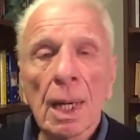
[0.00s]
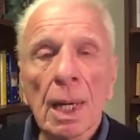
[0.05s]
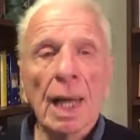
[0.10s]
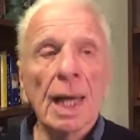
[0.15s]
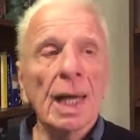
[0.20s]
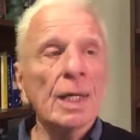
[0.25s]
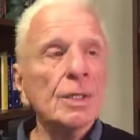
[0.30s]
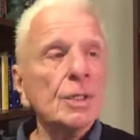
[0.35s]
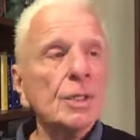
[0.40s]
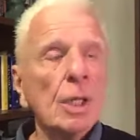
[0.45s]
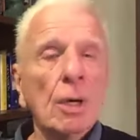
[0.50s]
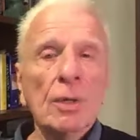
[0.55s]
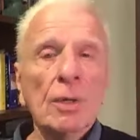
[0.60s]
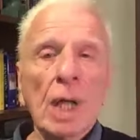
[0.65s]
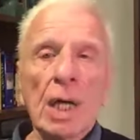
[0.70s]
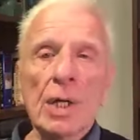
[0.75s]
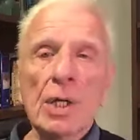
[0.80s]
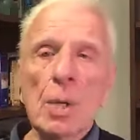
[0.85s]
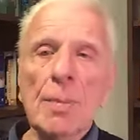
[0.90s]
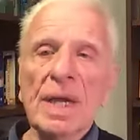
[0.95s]
And so
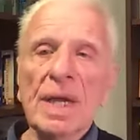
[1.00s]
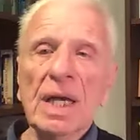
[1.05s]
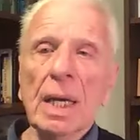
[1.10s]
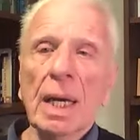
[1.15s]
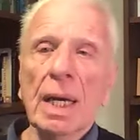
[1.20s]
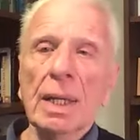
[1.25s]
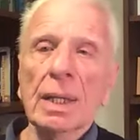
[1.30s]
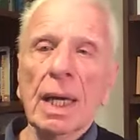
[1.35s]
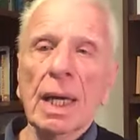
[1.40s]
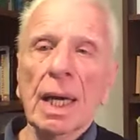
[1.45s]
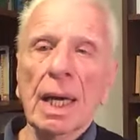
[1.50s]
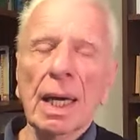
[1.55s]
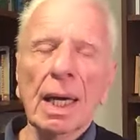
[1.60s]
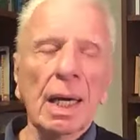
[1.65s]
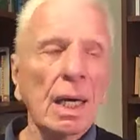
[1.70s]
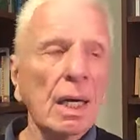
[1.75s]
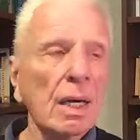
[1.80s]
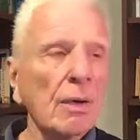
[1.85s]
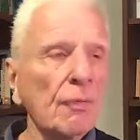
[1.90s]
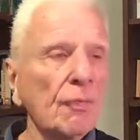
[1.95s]
then you begin to
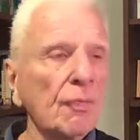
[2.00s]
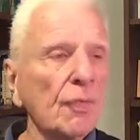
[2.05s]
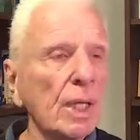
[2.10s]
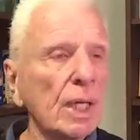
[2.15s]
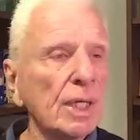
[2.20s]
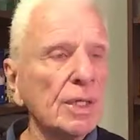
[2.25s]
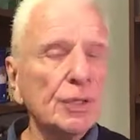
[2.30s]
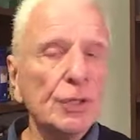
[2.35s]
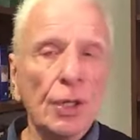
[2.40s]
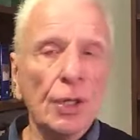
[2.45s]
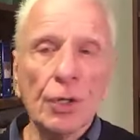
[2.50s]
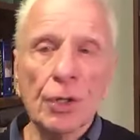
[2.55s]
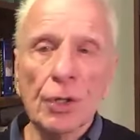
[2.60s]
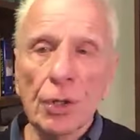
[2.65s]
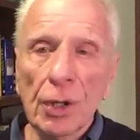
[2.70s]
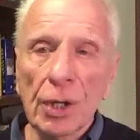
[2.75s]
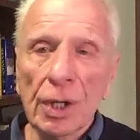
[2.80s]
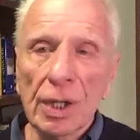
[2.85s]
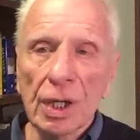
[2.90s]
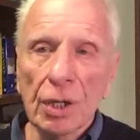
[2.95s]
have the
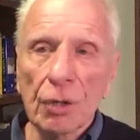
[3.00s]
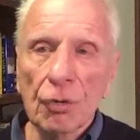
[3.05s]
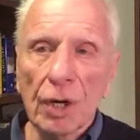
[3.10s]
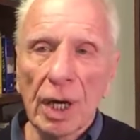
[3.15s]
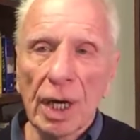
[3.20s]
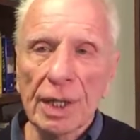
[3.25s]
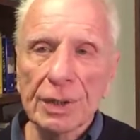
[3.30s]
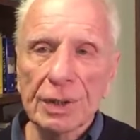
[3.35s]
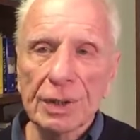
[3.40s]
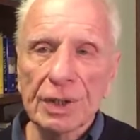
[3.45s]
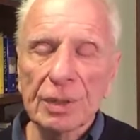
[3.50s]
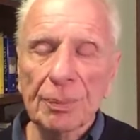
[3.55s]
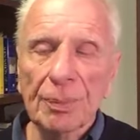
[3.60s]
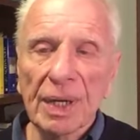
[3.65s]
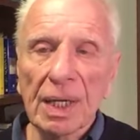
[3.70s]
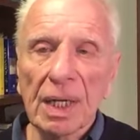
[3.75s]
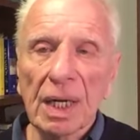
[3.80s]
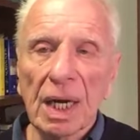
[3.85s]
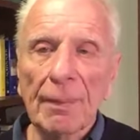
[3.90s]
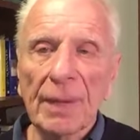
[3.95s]
security crisis
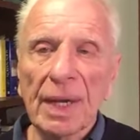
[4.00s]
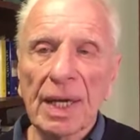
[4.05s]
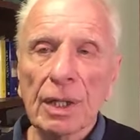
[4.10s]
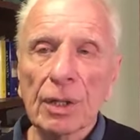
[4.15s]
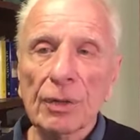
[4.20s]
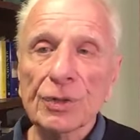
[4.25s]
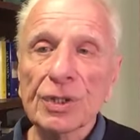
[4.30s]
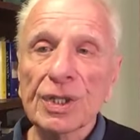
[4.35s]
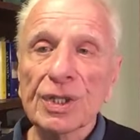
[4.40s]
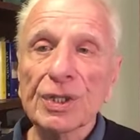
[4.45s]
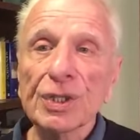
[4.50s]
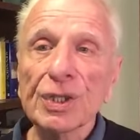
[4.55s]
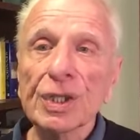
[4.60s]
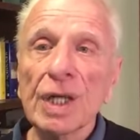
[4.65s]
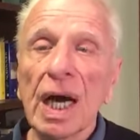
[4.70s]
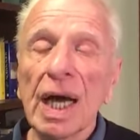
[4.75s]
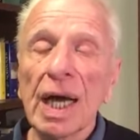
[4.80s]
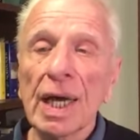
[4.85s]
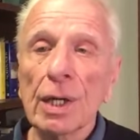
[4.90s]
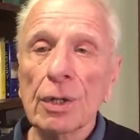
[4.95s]
becoming a
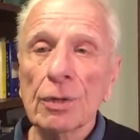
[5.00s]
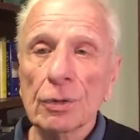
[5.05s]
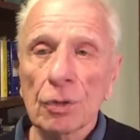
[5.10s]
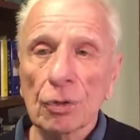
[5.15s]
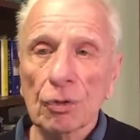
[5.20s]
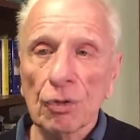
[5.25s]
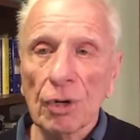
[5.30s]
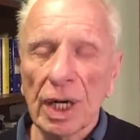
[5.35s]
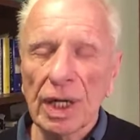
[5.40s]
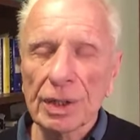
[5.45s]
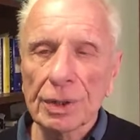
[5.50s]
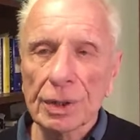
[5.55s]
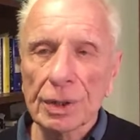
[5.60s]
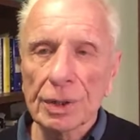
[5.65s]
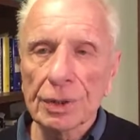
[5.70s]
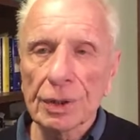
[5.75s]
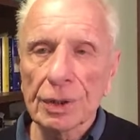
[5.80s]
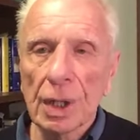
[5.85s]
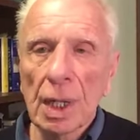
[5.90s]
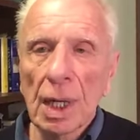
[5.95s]
societal
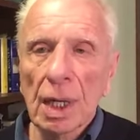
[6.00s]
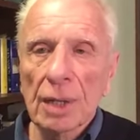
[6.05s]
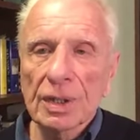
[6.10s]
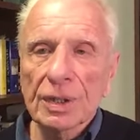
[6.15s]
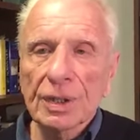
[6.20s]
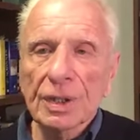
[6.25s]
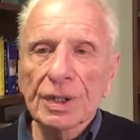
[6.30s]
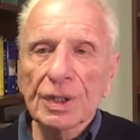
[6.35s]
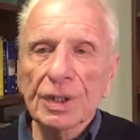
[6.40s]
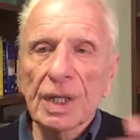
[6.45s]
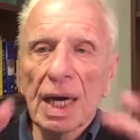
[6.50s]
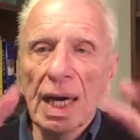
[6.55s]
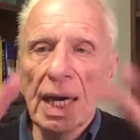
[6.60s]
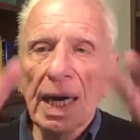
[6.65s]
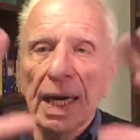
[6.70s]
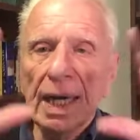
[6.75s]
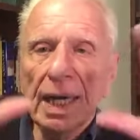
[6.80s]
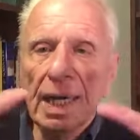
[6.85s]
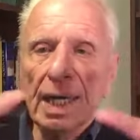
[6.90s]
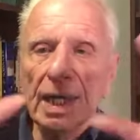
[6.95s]
crisis. The
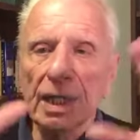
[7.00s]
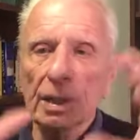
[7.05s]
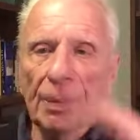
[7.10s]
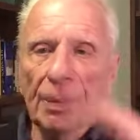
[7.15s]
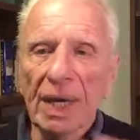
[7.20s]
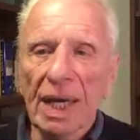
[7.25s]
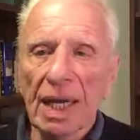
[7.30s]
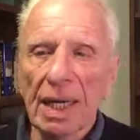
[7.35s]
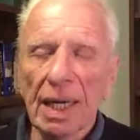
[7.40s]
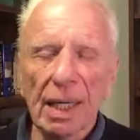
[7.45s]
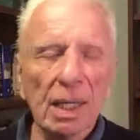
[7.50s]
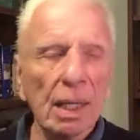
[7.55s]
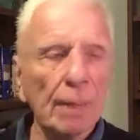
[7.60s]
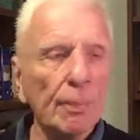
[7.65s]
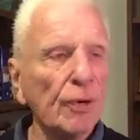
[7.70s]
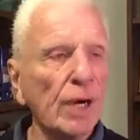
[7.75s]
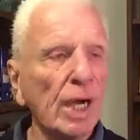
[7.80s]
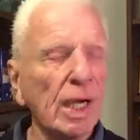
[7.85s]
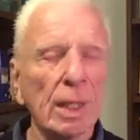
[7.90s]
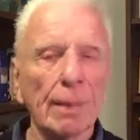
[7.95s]
society is beginning to
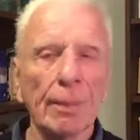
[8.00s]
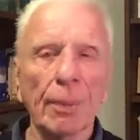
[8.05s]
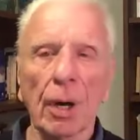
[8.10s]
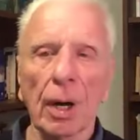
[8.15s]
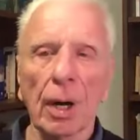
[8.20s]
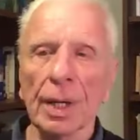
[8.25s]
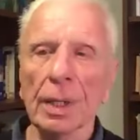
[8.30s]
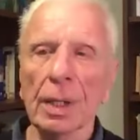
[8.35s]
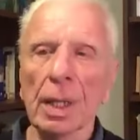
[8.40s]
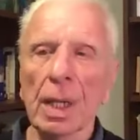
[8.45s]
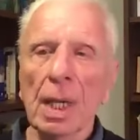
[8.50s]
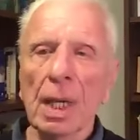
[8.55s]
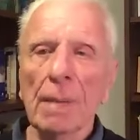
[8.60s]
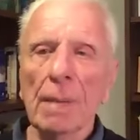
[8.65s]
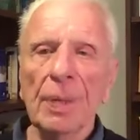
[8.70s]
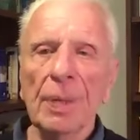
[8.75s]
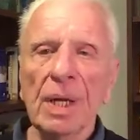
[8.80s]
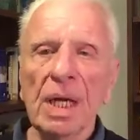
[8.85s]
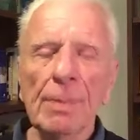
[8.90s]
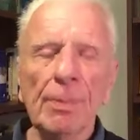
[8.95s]
break apart.
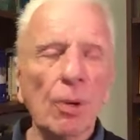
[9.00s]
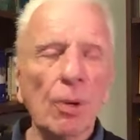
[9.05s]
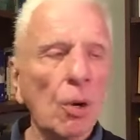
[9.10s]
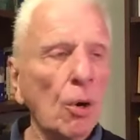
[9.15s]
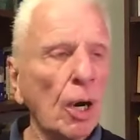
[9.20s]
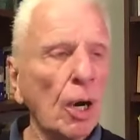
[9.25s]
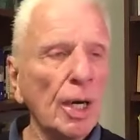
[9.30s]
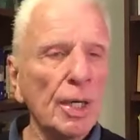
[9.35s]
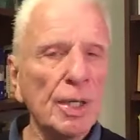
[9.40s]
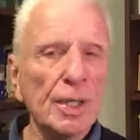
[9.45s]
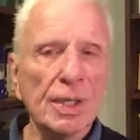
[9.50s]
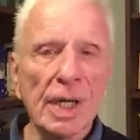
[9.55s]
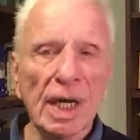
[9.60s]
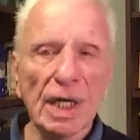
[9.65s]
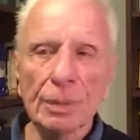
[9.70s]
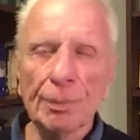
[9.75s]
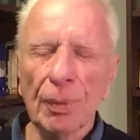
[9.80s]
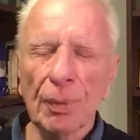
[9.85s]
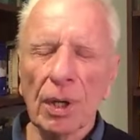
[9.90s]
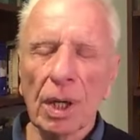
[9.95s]
People are
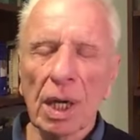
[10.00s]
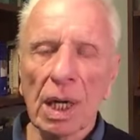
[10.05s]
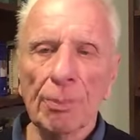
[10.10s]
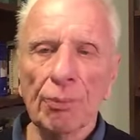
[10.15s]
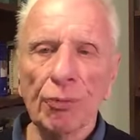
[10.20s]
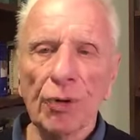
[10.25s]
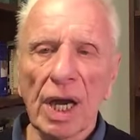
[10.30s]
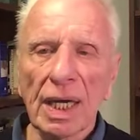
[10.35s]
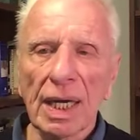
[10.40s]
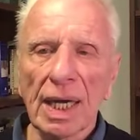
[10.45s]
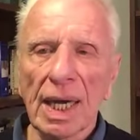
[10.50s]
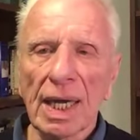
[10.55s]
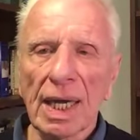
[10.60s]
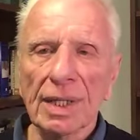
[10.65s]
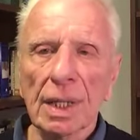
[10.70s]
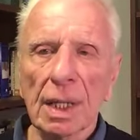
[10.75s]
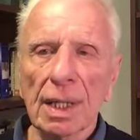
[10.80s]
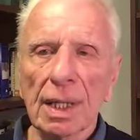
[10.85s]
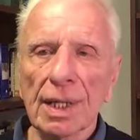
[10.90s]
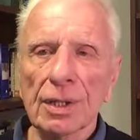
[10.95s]
desperately breaking
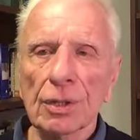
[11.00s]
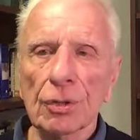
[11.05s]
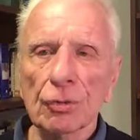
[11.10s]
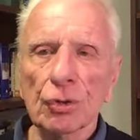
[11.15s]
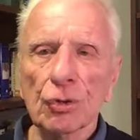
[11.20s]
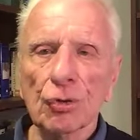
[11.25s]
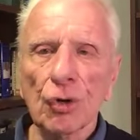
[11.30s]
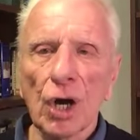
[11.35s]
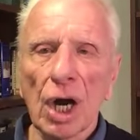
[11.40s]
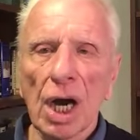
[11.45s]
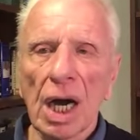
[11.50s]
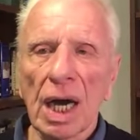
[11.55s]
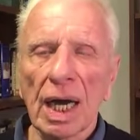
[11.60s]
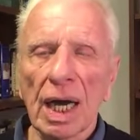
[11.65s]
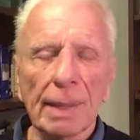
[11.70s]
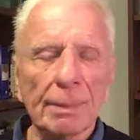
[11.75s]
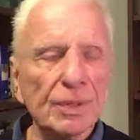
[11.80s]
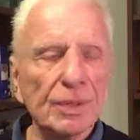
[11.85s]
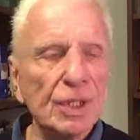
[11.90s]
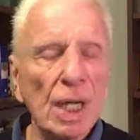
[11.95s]
into little
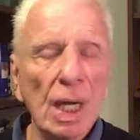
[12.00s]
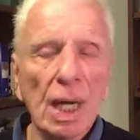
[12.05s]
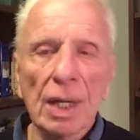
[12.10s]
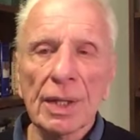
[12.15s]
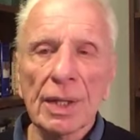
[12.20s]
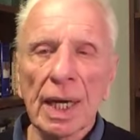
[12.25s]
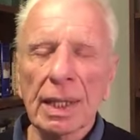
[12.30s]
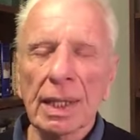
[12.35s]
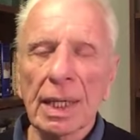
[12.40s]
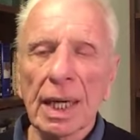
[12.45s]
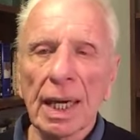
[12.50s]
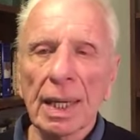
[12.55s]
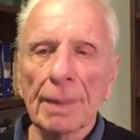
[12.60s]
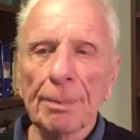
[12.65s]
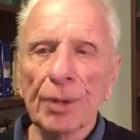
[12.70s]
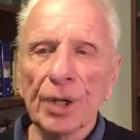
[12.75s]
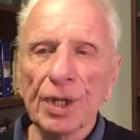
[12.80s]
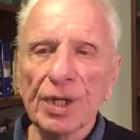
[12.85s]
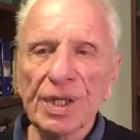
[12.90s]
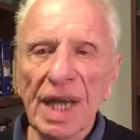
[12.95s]
tribes that can
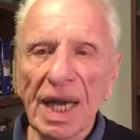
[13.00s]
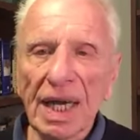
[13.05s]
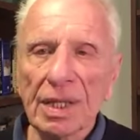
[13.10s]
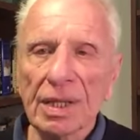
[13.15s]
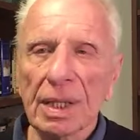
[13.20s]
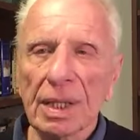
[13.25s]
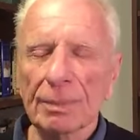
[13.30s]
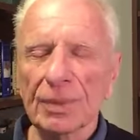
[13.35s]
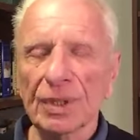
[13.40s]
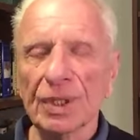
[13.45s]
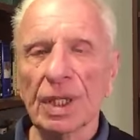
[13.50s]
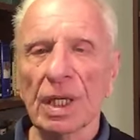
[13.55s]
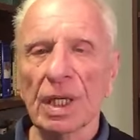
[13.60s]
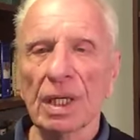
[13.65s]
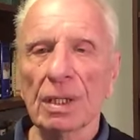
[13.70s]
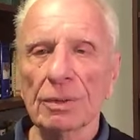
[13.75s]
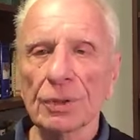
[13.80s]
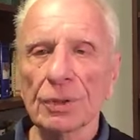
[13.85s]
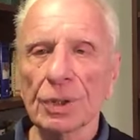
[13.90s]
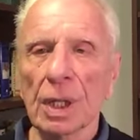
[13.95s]
protect
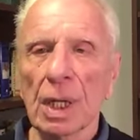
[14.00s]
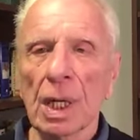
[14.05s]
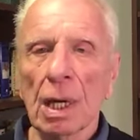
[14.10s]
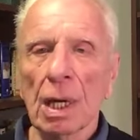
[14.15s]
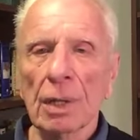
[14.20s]
themselves